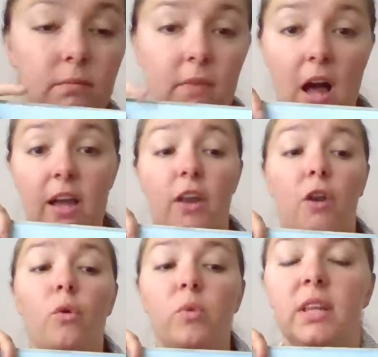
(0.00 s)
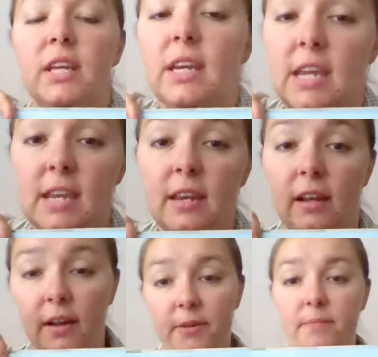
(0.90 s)
Again, a really neat
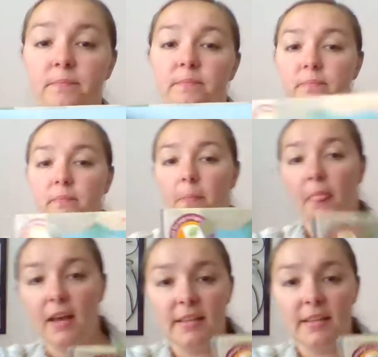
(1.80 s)
a